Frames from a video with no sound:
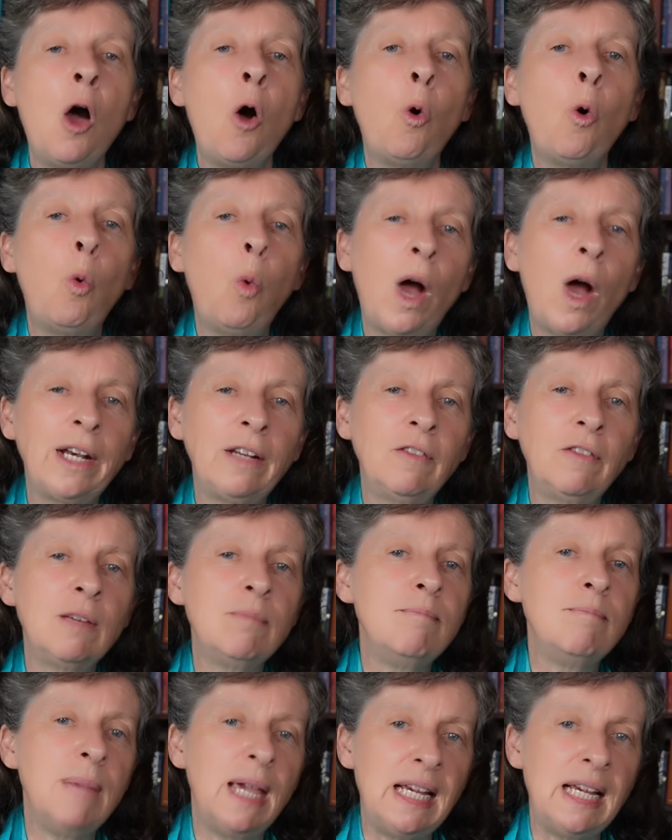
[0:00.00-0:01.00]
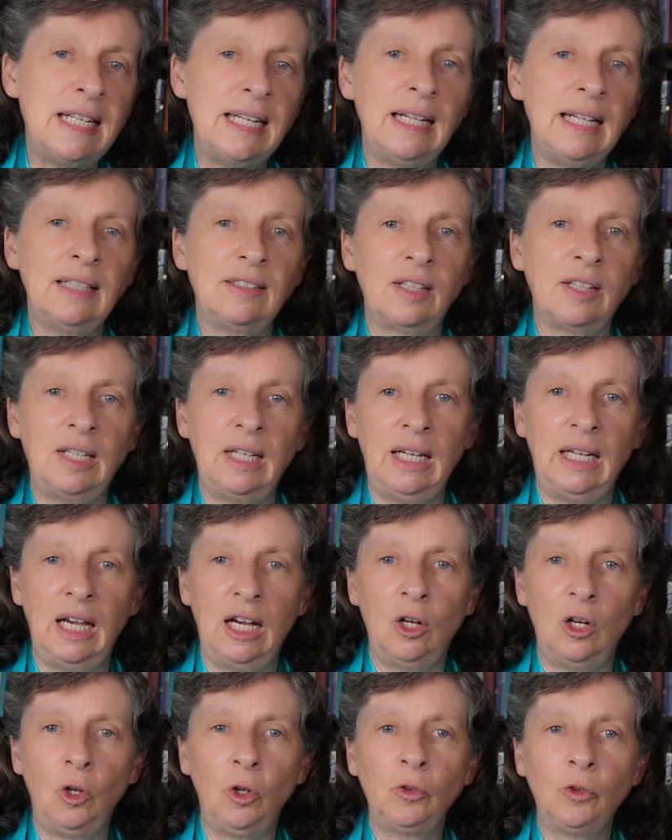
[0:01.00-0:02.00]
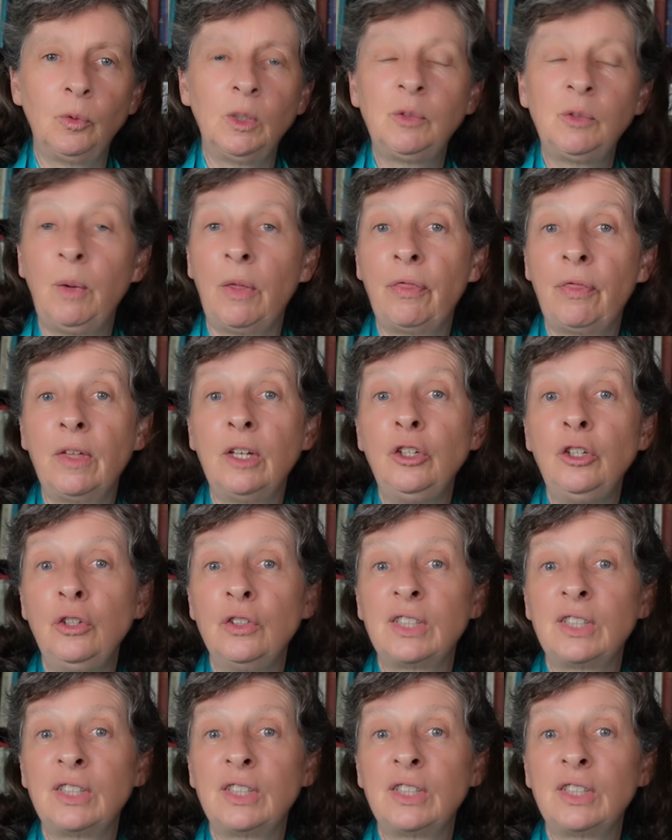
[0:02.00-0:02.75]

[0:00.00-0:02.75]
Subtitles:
One of the meetings that he held was with the New